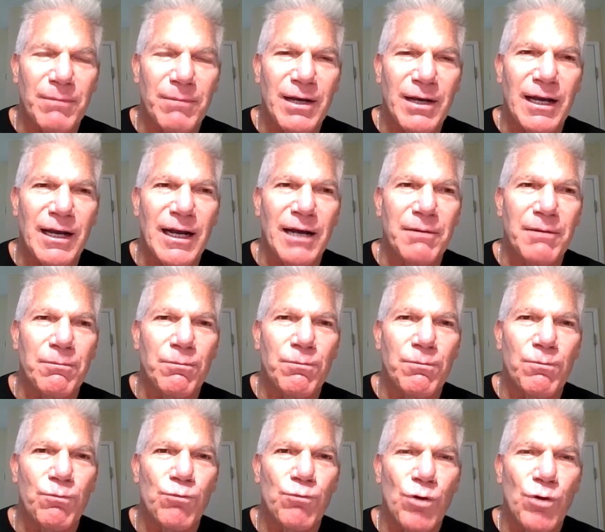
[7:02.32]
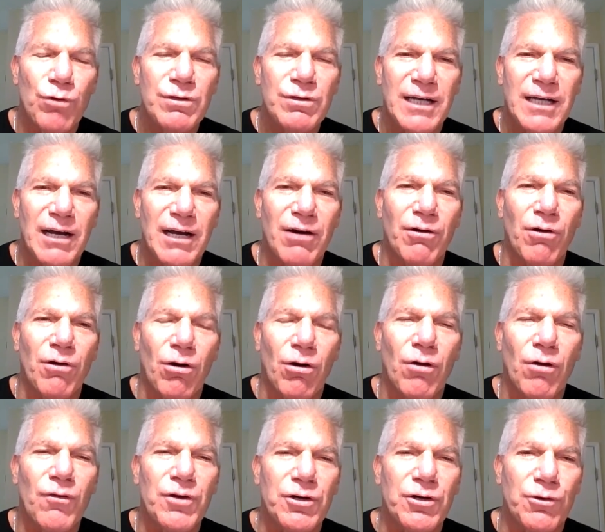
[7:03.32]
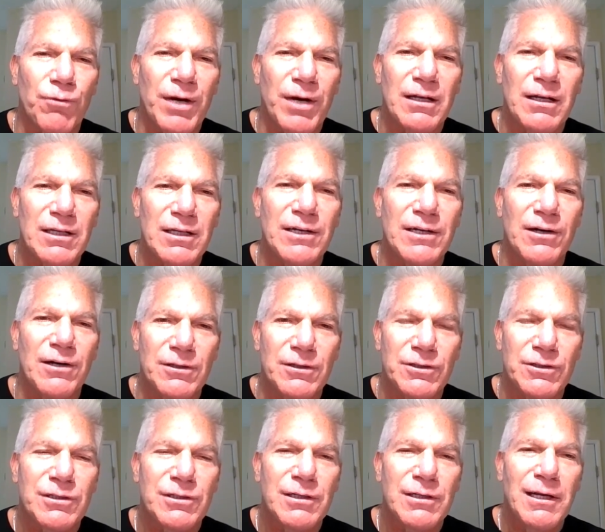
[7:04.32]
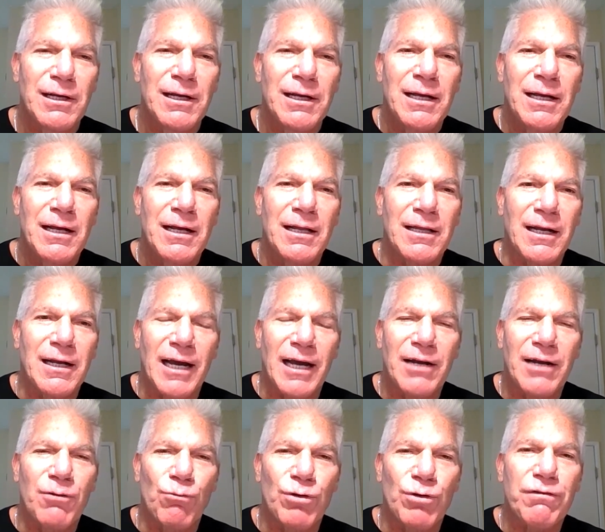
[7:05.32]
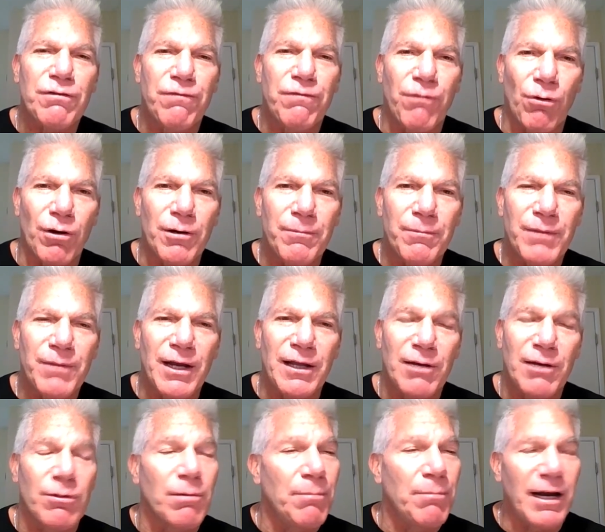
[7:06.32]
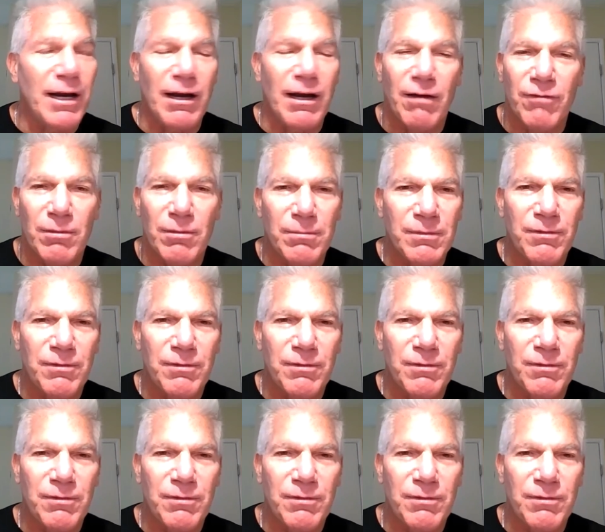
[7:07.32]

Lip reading: and I wrote down all the great leaders that I had worked for, and there were many of them.